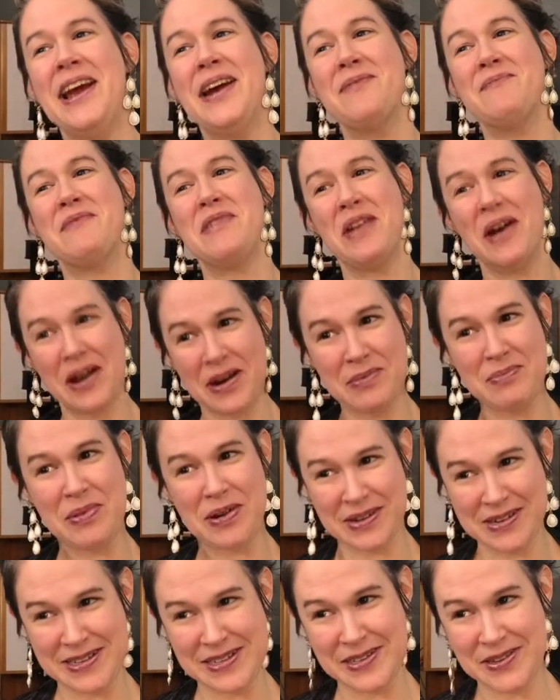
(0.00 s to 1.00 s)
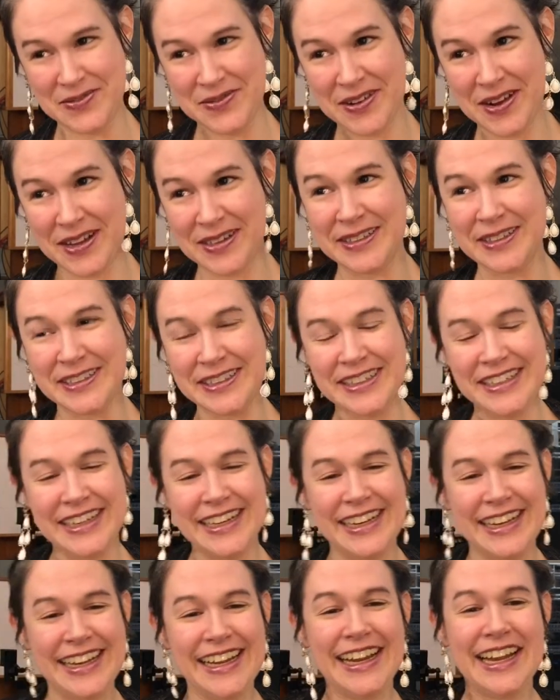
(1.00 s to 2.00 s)
am not a person of color
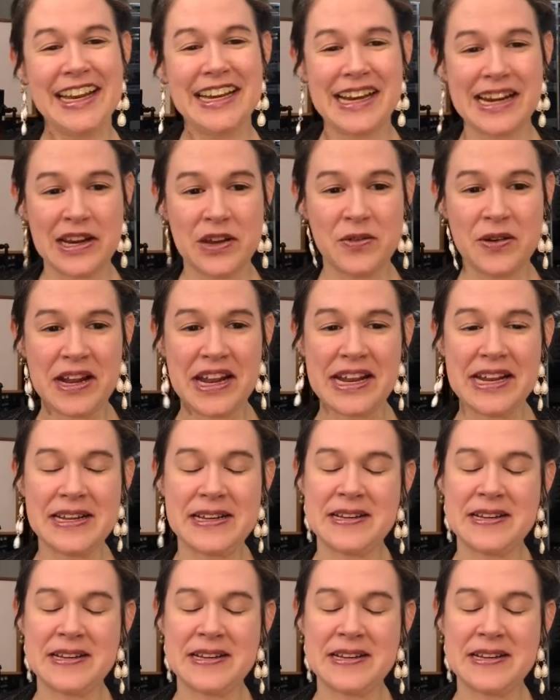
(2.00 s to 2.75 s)
in any way.